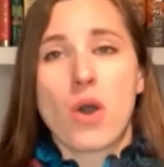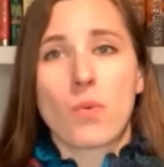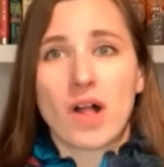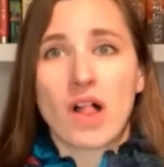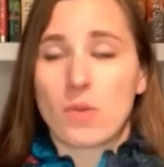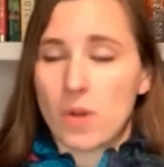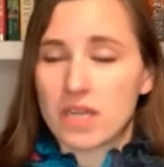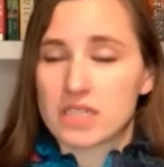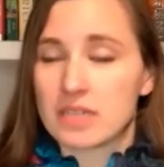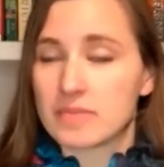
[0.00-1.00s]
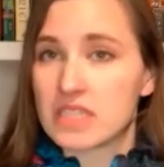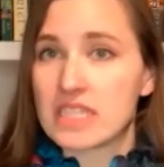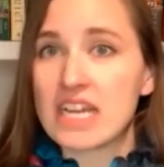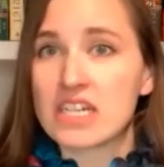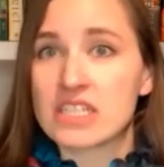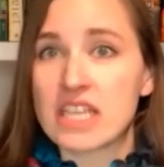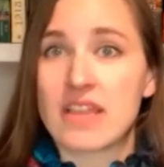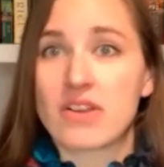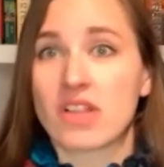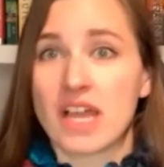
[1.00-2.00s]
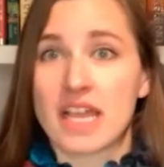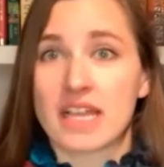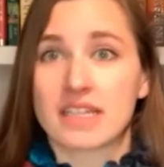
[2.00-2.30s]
Well, I walked upstairs, and they were like